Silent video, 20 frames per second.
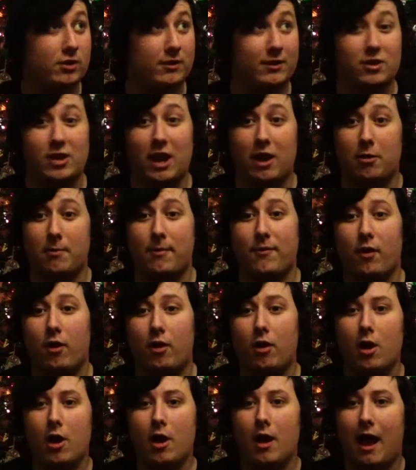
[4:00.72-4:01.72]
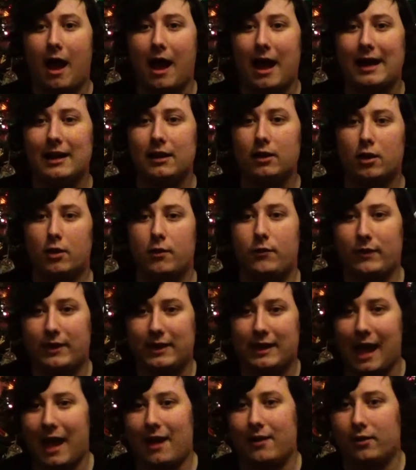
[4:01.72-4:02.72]
on the channel before, I
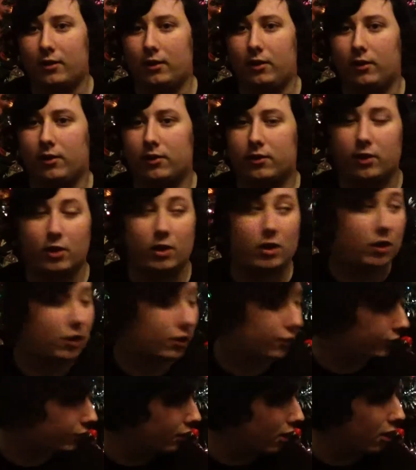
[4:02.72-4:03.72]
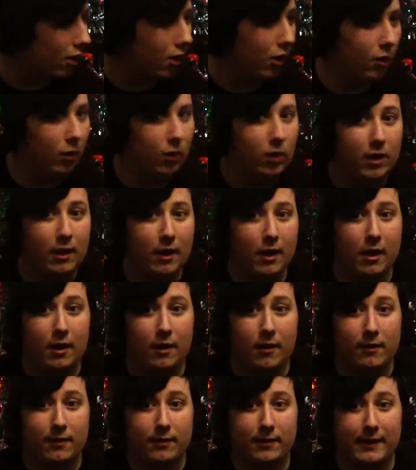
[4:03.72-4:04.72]
love candles, so
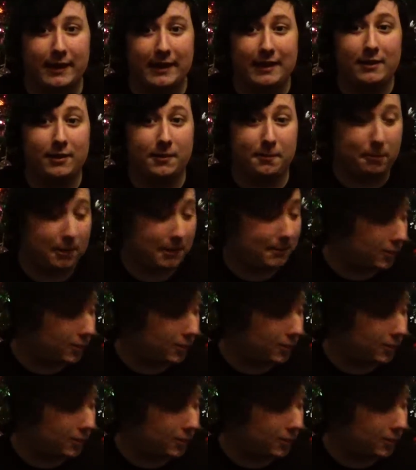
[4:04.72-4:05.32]
these are pretty